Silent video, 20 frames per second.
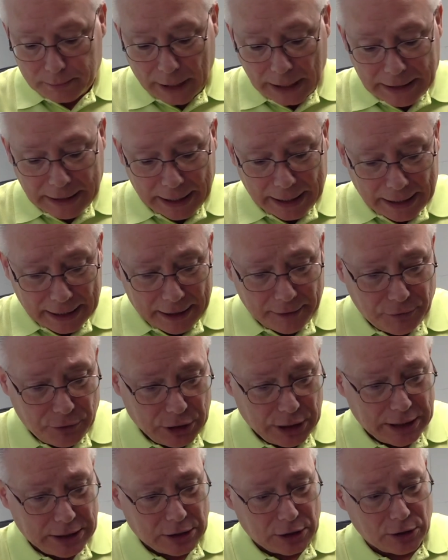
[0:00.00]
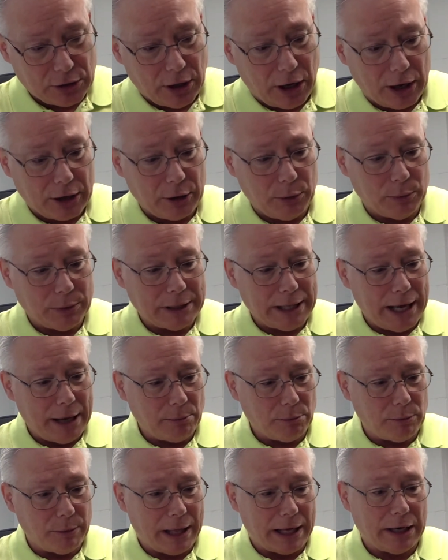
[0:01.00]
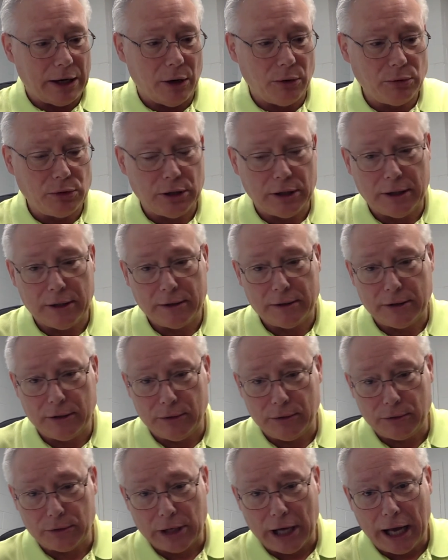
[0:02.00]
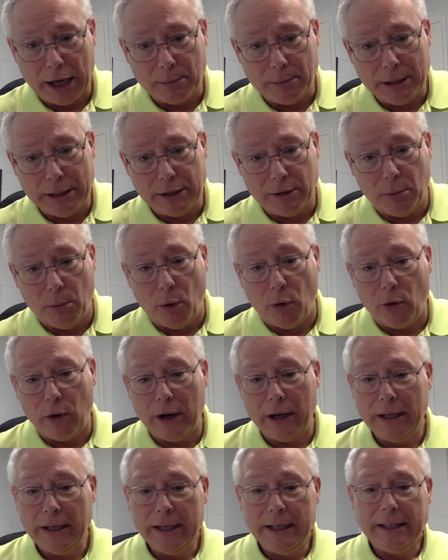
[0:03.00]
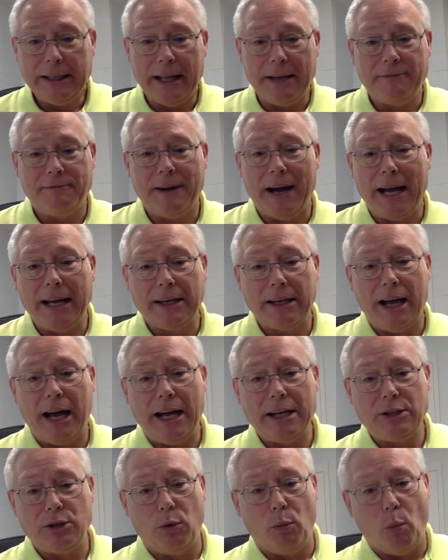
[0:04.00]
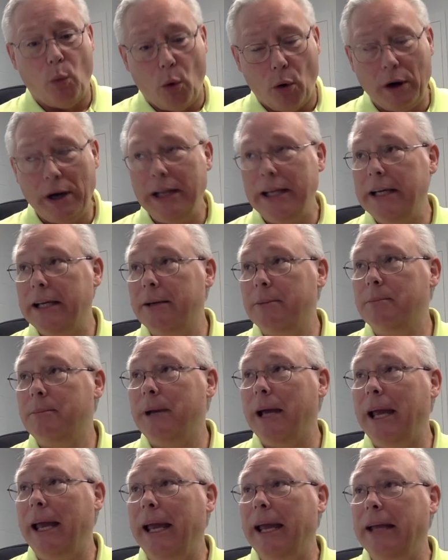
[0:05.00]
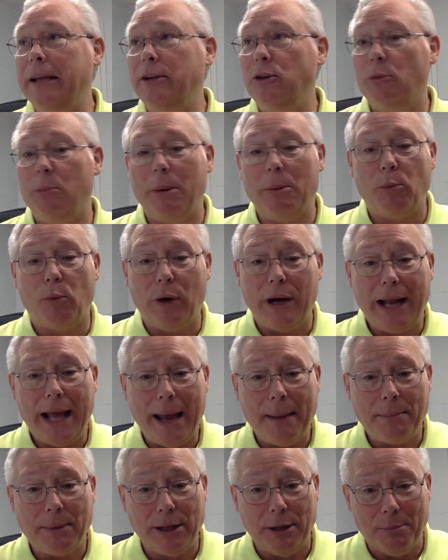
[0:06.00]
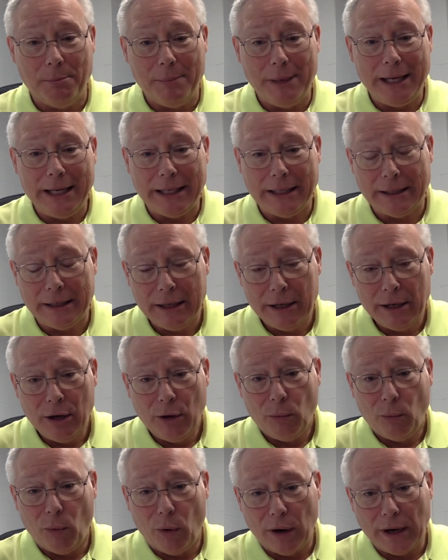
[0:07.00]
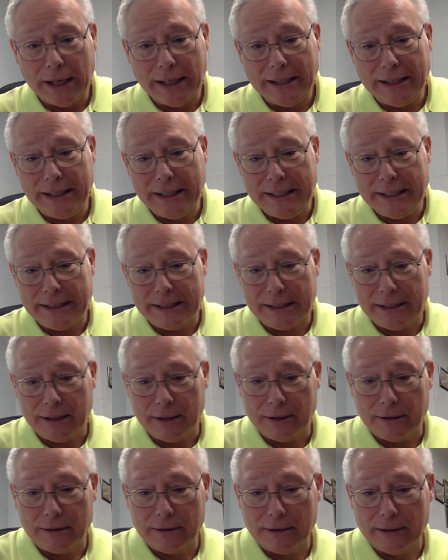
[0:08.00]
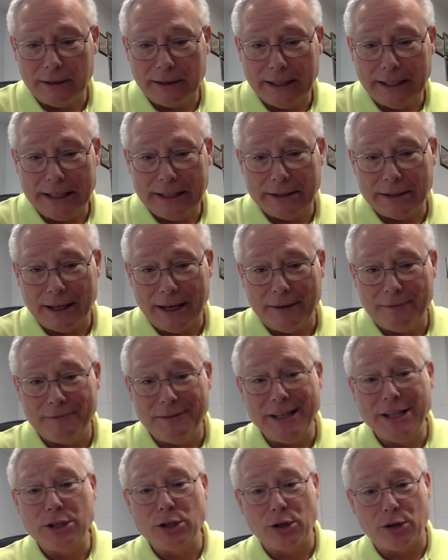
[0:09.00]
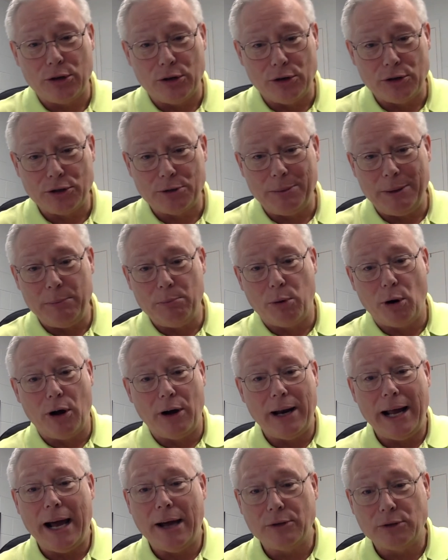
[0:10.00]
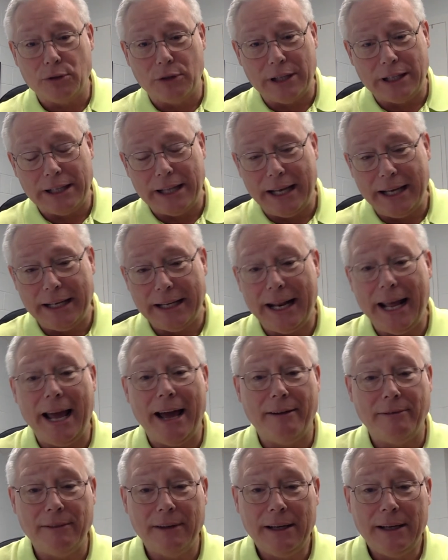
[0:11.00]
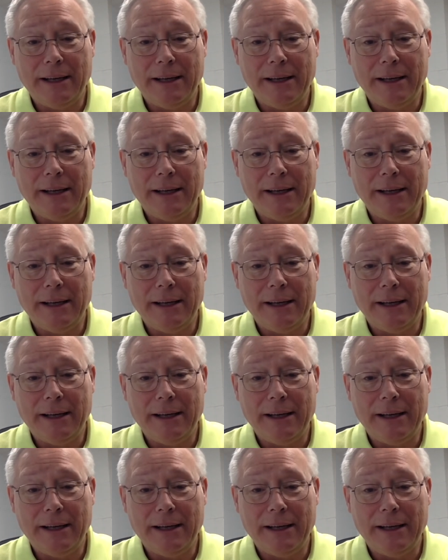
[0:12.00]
that left Jesus talking with Abram, they go to Sodom and Gomorrah. They find Lot to warn him. And you remember what happened? The men wanted these visitors to be brought out so that they could have